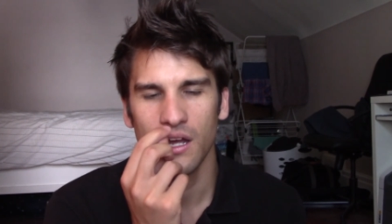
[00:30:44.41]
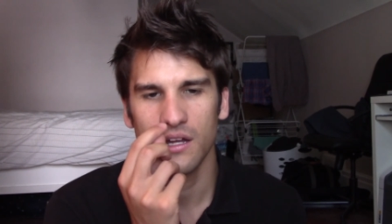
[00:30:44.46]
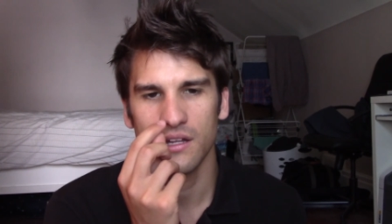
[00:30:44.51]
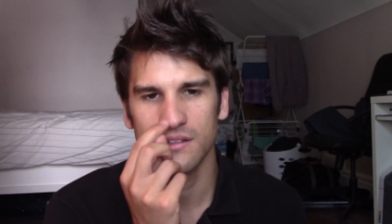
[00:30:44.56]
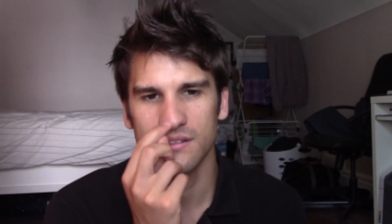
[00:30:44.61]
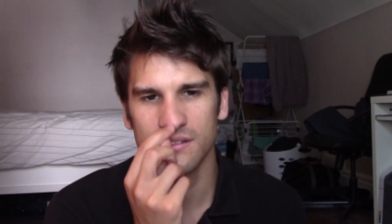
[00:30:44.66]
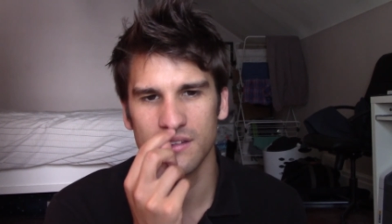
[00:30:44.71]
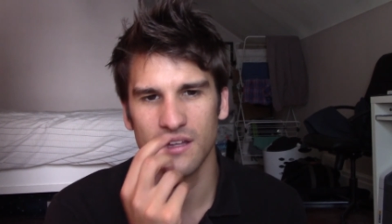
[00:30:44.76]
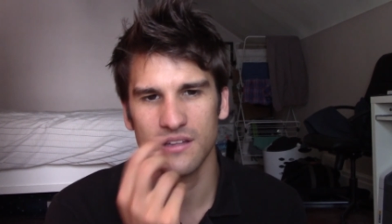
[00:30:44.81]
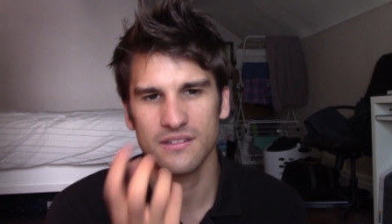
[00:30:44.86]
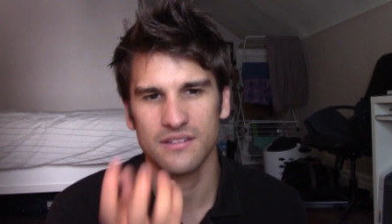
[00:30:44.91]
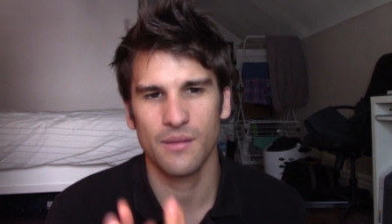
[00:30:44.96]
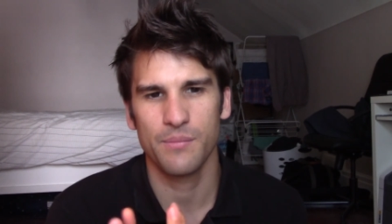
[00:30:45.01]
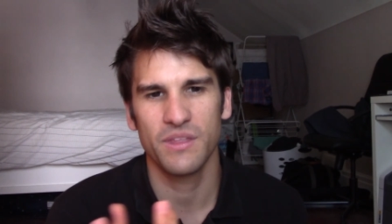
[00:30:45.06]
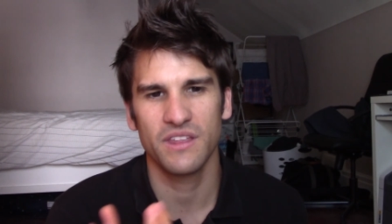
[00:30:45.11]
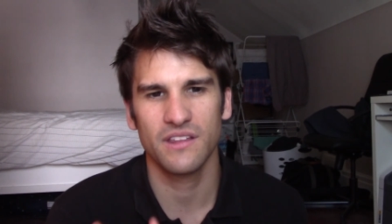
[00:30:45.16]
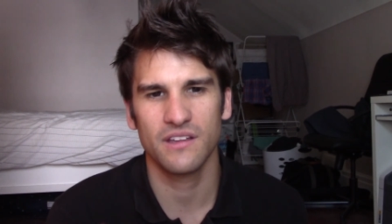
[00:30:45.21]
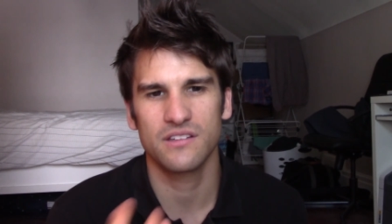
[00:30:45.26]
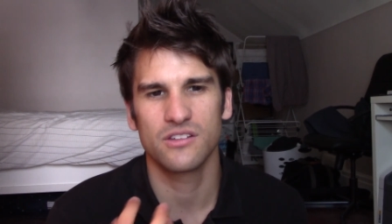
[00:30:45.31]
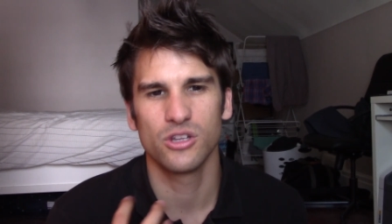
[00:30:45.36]

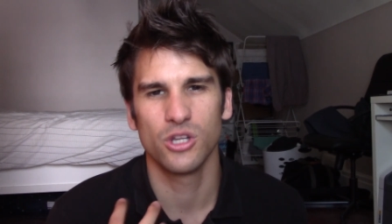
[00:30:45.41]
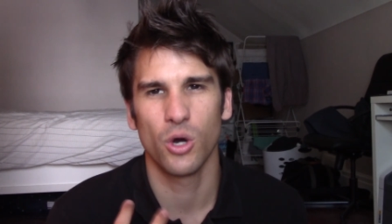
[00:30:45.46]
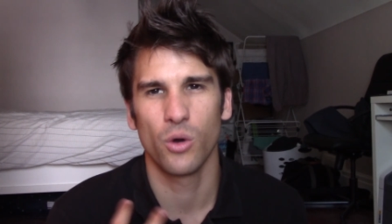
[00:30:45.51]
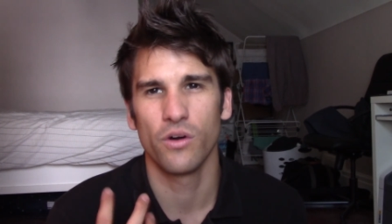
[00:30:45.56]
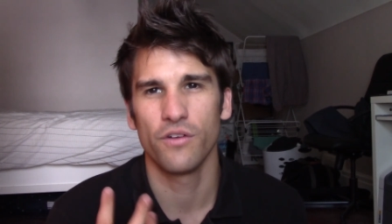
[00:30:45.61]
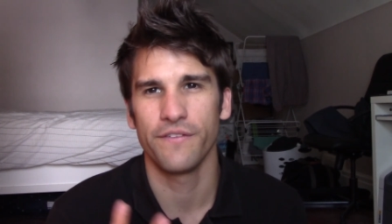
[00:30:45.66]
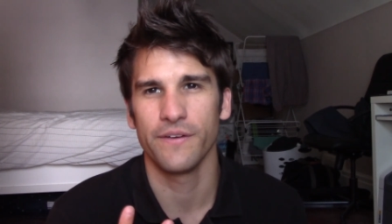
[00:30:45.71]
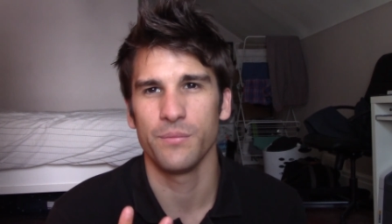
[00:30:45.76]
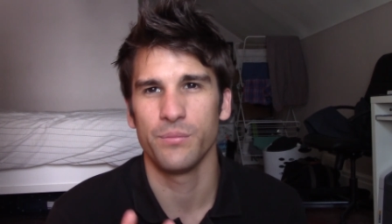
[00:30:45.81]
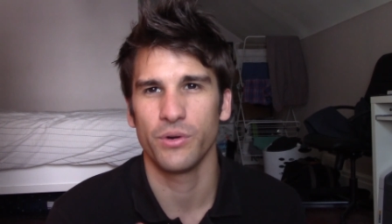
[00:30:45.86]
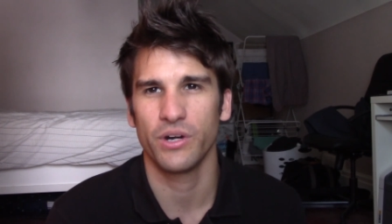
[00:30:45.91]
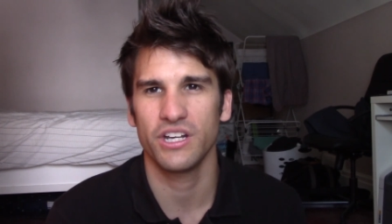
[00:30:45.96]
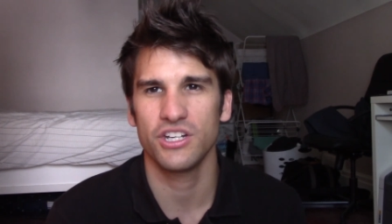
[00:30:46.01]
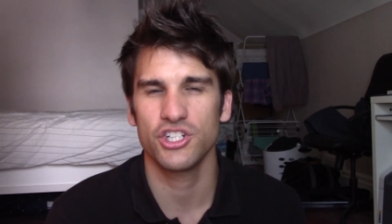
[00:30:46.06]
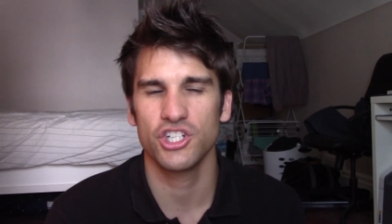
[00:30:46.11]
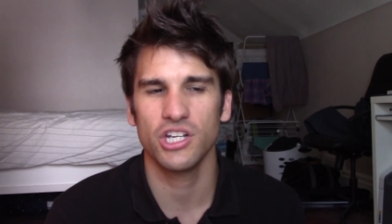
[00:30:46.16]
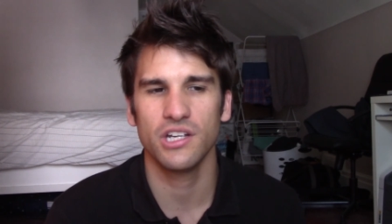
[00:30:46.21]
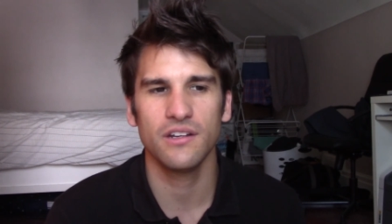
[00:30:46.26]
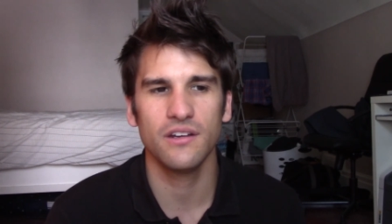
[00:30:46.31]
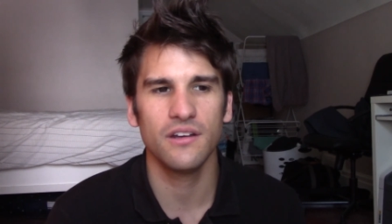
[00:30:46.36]
something that's lower
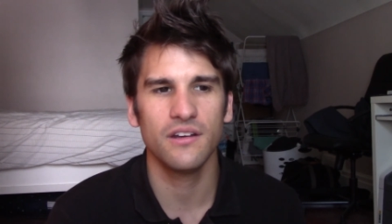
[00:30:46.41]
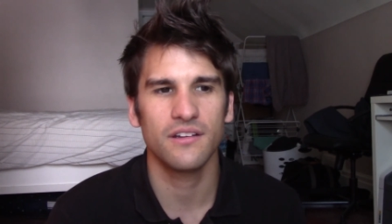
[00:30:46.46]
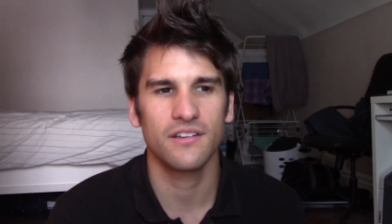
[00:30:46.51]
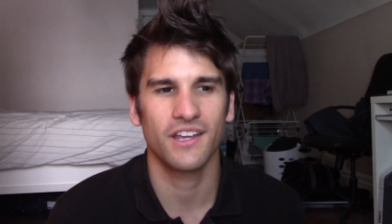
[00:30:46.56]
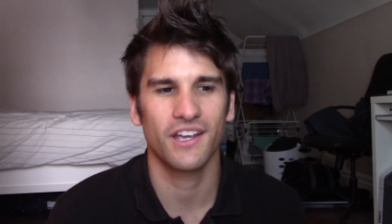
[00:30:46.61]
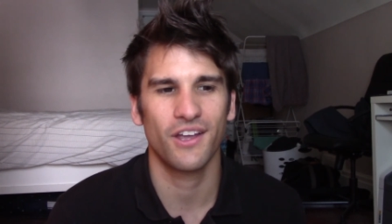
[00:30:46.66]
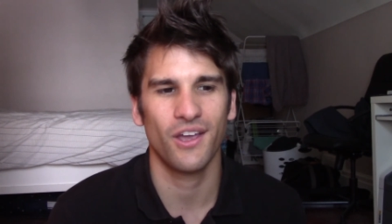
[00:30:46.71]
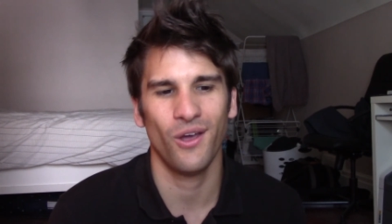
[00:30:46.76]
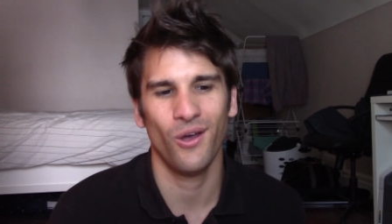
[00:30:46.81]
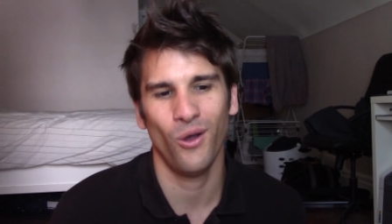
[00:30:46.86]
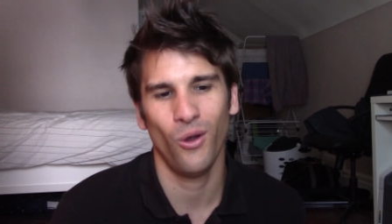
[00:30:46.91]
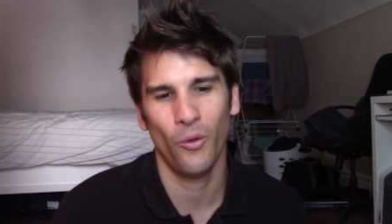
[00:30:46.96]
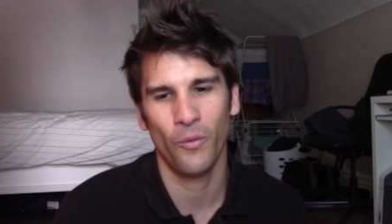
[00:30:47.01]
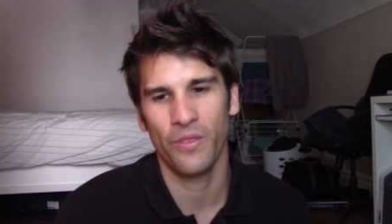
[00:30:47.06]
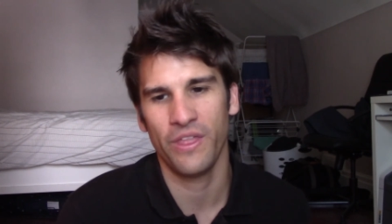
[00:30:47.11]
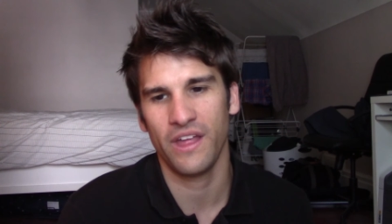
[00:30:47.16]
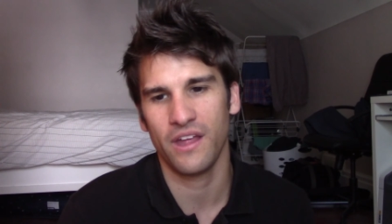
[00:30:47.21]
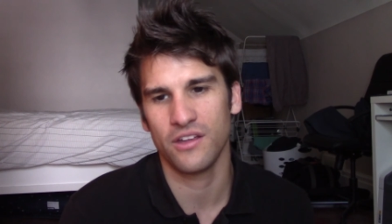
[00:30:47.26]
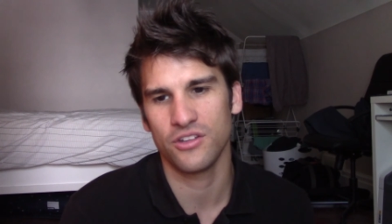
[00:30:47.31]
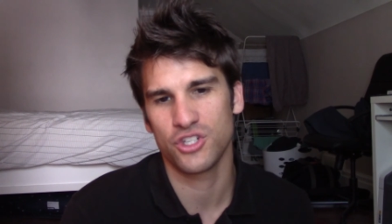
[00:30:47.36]
vibration, like, oh,
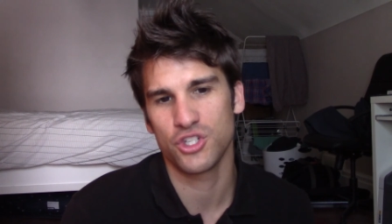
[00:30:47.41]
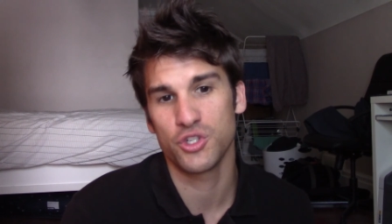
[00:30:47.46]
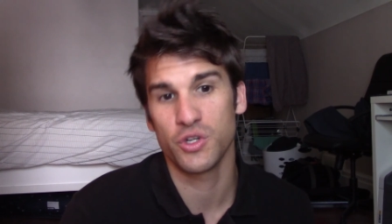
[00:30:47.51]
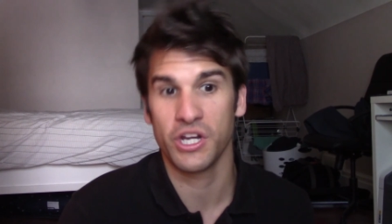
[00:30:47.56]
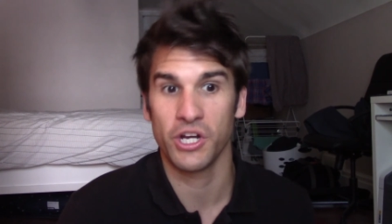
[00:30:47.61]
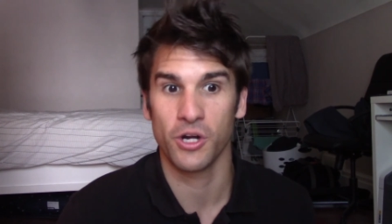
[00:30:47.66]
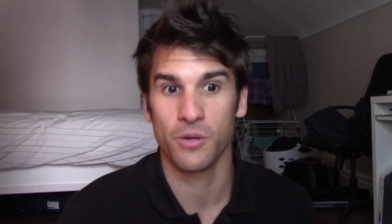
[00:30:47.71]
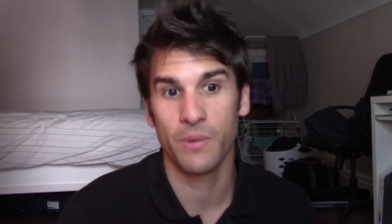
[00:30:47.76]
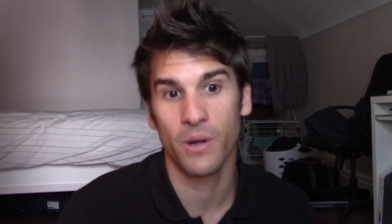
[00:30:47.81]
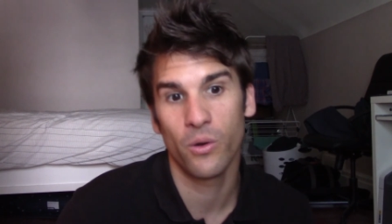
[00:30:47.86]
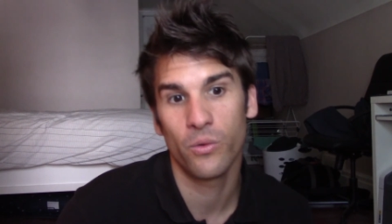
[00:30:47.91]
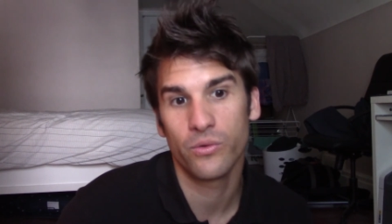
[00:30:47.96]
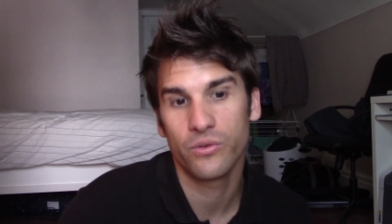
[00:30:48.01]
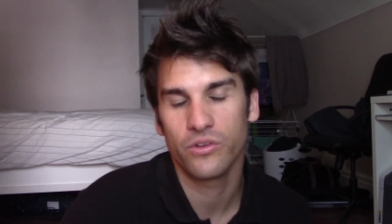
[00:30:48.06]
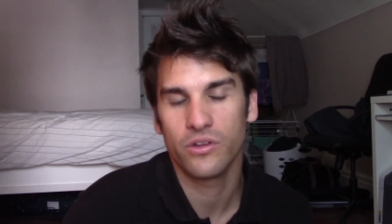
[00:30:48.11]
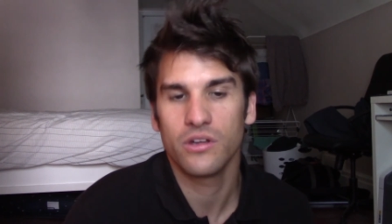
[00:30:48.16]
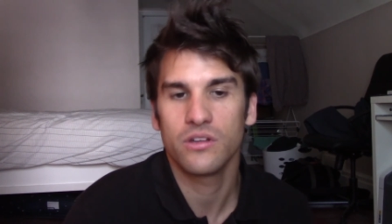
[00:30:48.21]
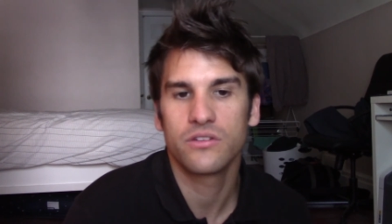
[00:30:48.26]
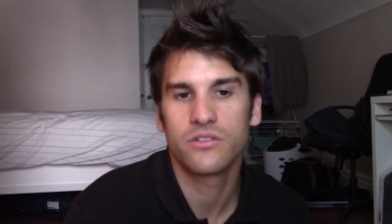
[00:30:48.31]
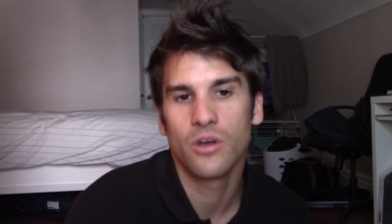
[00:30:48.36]
did you hear about
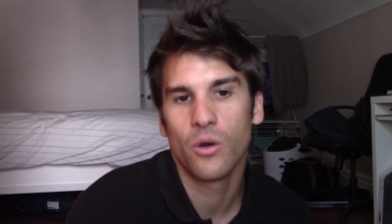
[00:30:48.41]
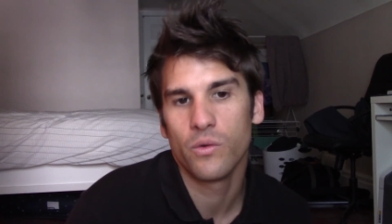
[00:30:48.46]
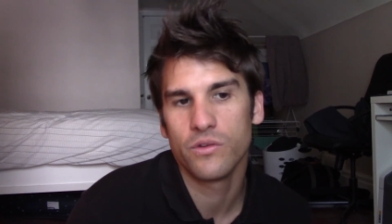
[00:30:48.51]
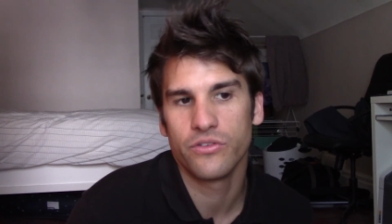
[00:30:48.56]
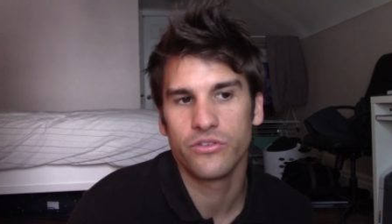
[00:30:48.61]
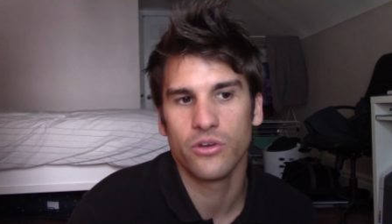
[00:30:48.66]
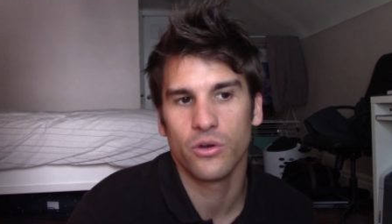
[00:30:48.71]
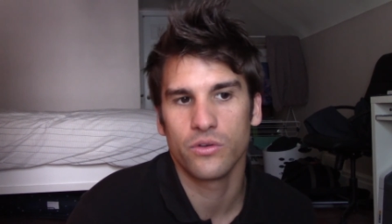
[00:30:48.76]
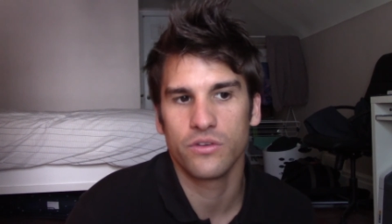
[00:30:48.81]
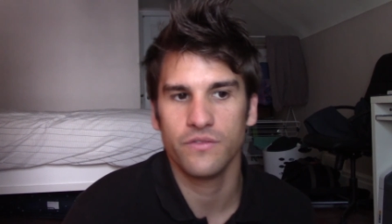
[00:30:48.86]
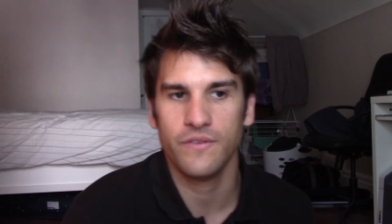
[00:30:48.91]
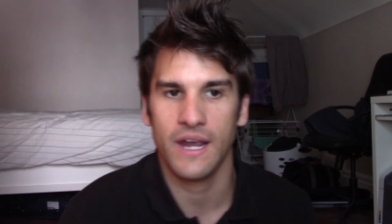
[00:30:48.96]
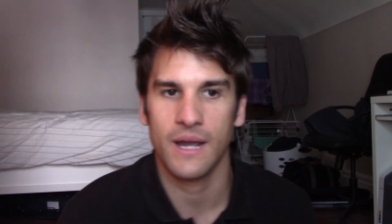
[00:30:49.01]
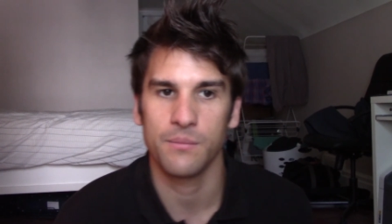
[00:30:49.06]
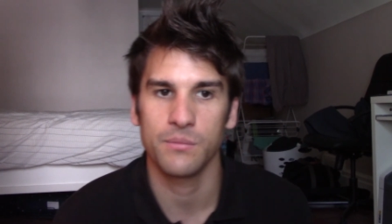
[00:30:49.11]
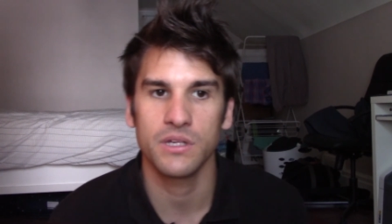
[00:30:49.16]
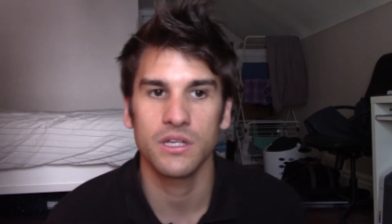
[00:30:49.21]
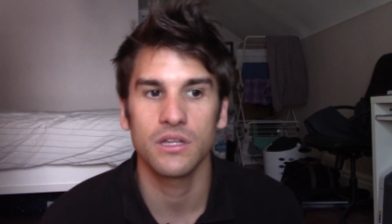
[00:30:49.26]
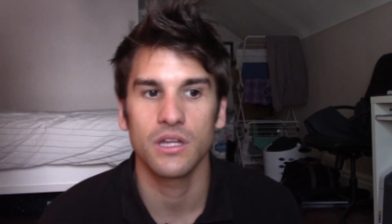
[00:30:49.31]
so-and-so's family?